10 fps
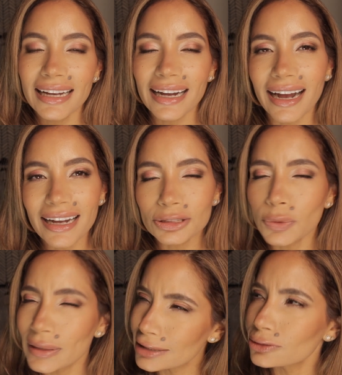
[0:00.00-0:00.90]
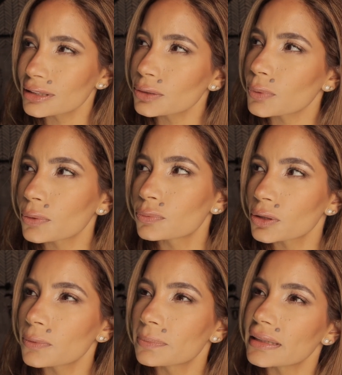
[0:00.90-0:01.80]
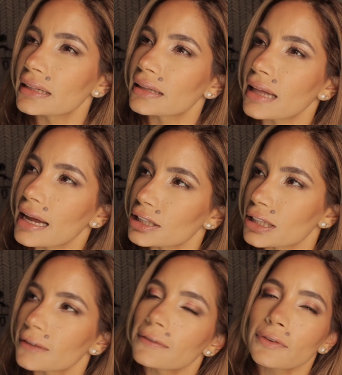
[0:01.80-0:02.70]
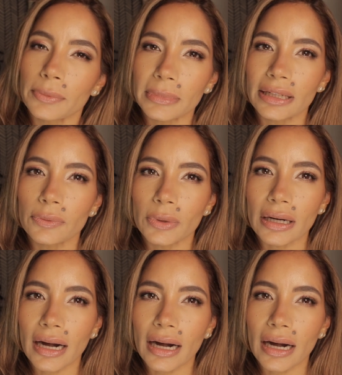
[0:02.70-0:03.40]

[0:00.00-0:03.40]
2021 will be that year for me where